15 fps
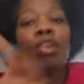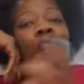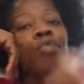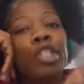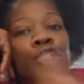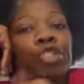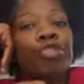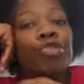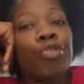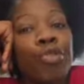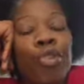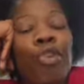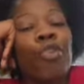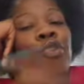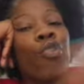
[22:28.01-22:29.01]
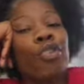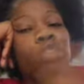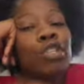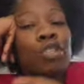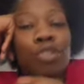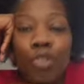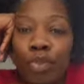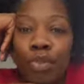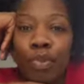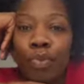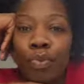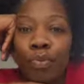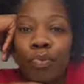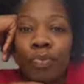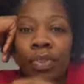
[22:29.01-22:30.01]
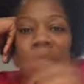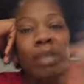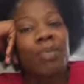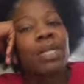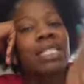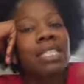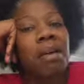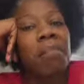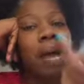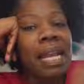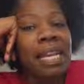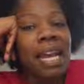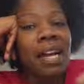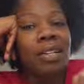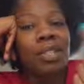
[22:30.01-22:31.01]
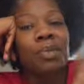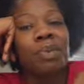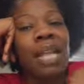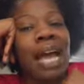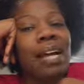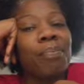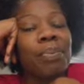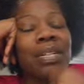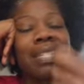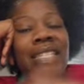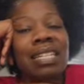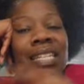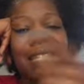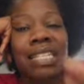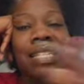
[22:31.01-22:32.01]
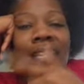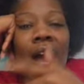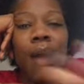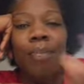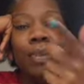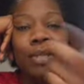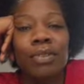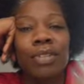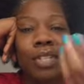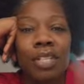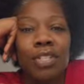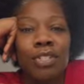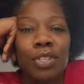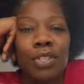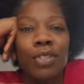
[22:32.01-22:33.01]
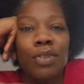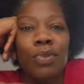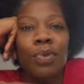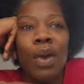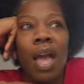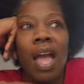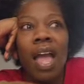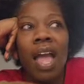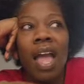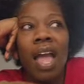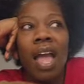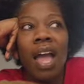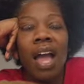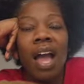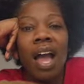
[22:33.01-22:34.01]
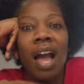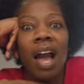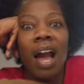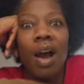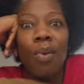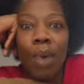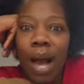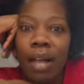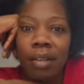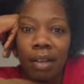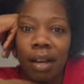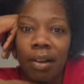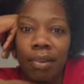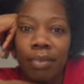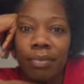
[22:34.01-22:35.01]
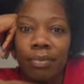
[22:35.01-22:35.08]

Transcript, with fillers: What you doing on the Zoom with somebody else when I presented this opportunity to you a while ago?